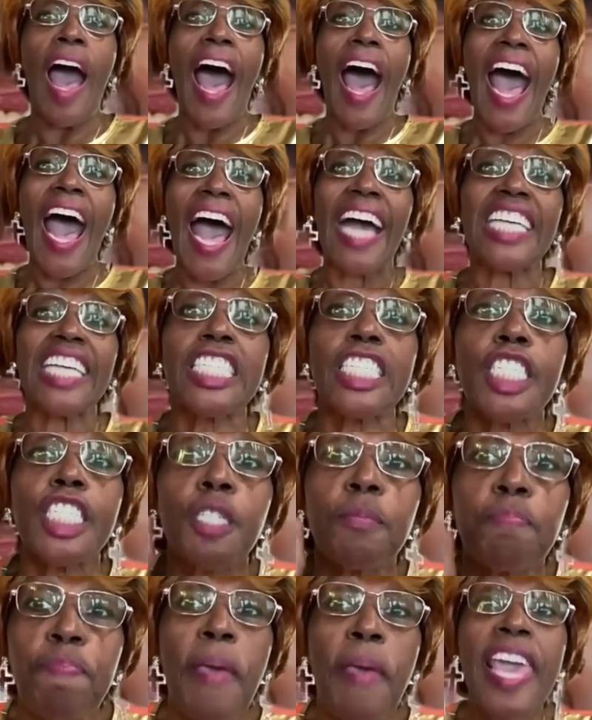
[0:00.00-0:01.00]
I
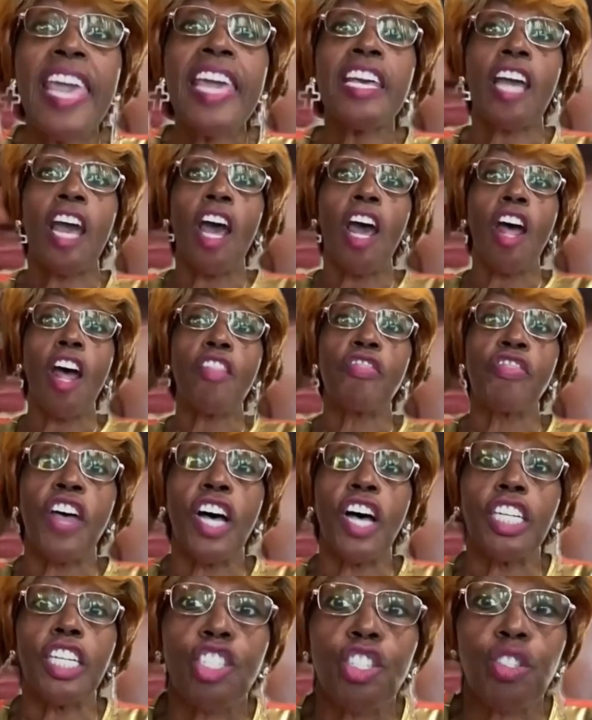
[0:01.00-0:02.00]
speak
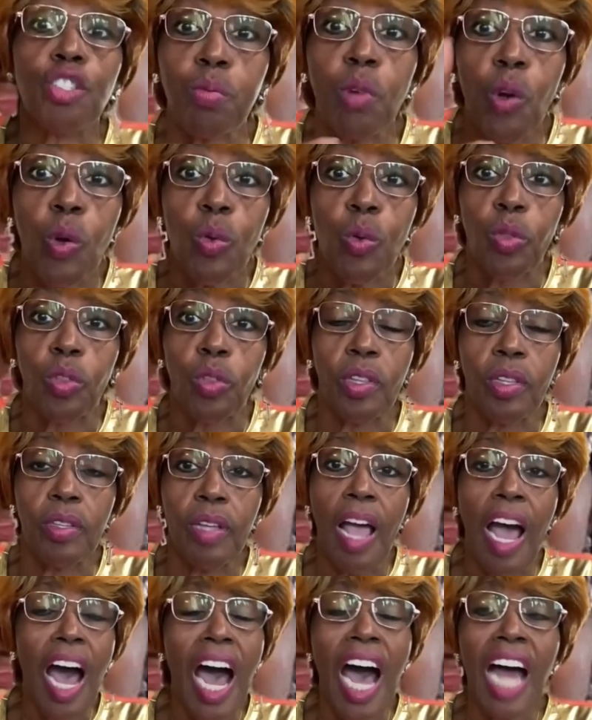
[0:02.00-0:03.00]
the truth.
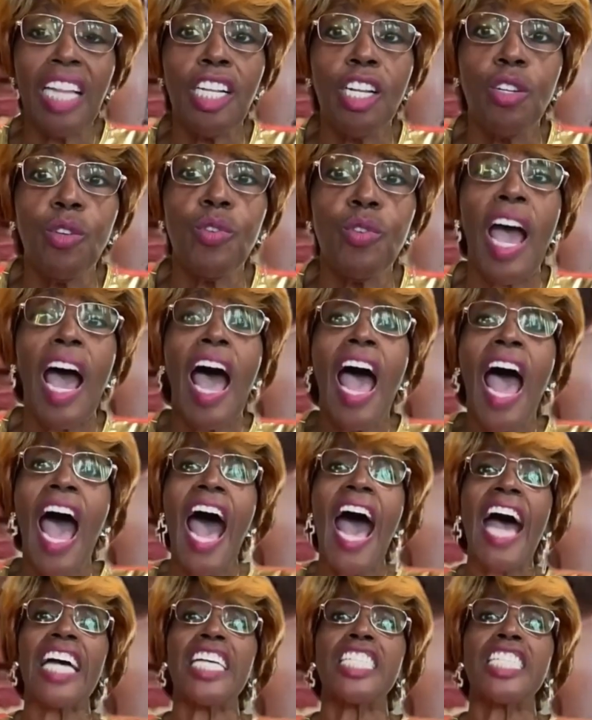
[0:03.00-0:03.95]
Hallelujah. I